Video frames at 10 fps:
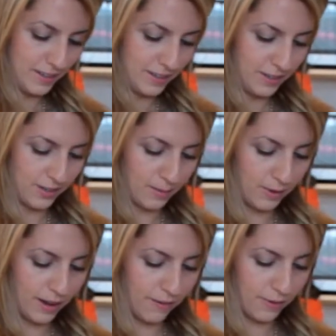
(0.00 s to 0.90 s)
So I'm
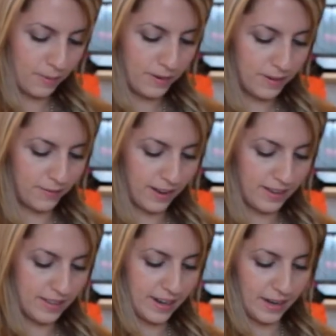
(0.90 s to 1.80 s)
looking for a piece of ice
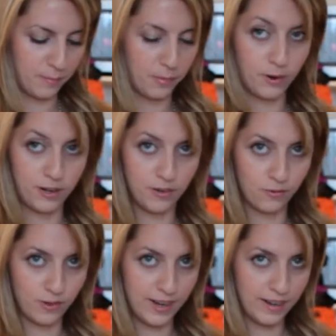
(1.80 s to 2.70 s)
that I can pour it
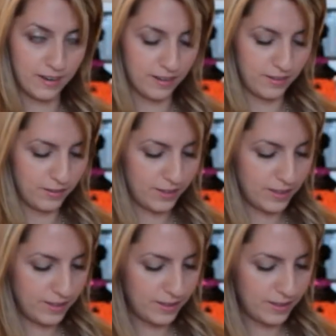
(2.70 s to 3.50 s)
right onto it.